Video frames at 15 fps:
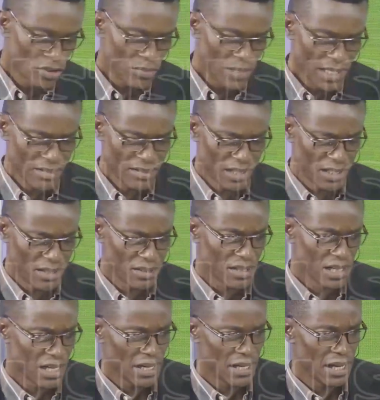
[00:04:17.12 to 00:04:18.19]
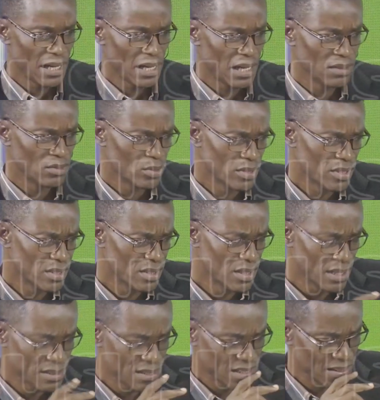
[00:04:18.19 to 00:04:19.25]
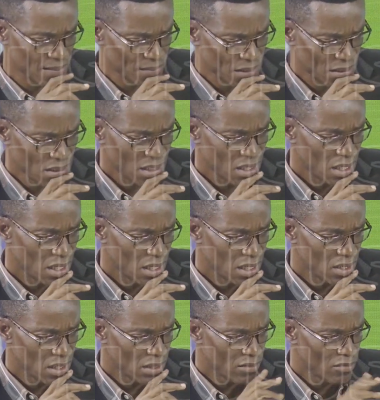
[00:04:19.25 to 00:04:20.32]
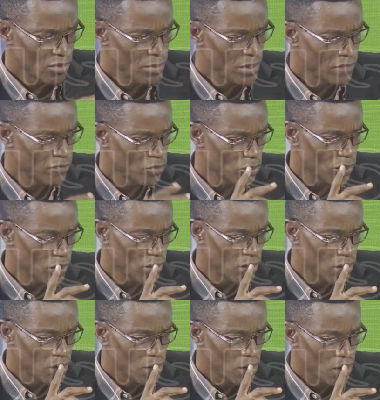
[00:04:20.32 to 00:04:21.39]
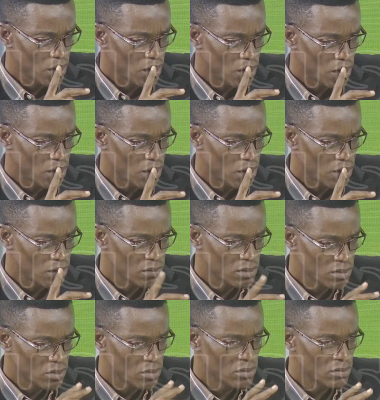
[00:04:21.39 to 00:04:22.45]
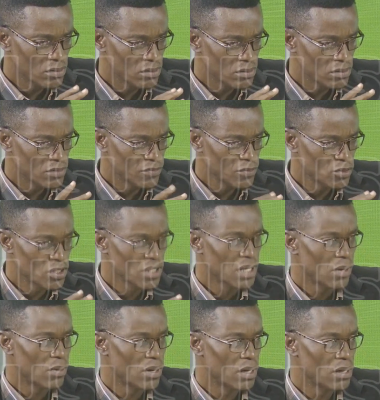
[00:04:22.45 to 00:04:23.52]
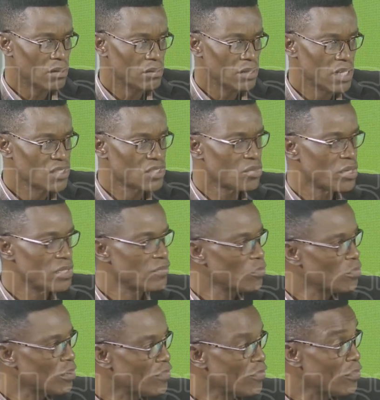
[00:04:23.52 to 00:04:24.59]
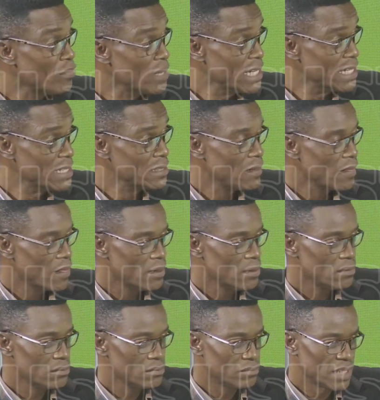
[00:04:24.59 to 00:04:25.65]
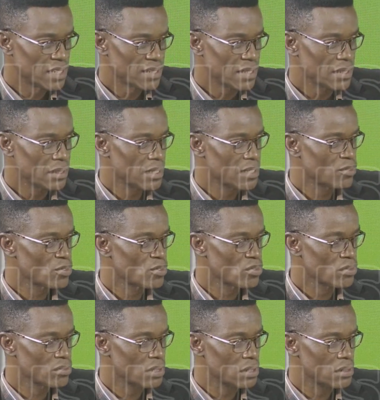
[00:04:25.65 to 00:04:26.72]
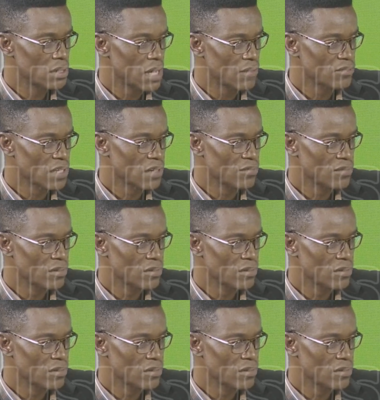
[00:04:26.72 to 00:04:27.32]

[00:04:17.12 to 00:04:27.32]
to some extent, I, I, I noticed that um, uh, you know women football, uh, you know, if you check our age grade football for men, by the time they get to so, uh, the after